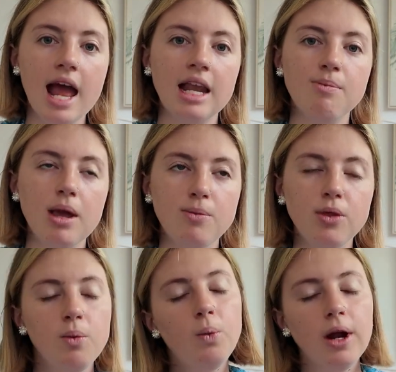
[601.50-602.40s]
and people
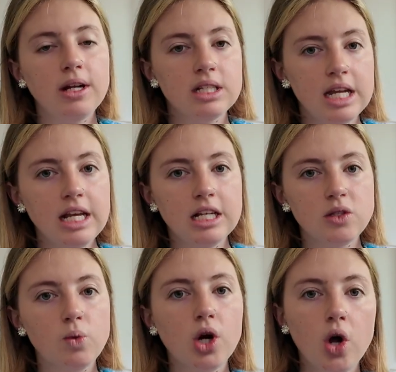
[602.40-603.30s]
that were wearing
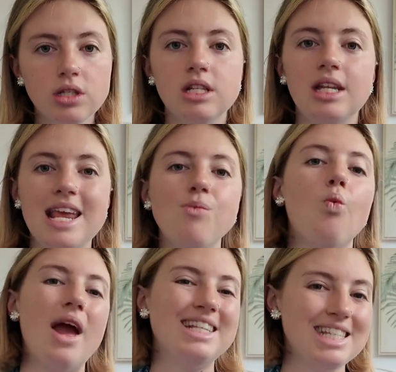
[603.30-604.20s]
sneakers were constantly in
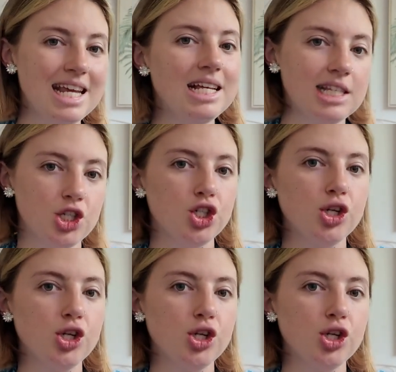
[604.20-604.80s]
wet sneakers and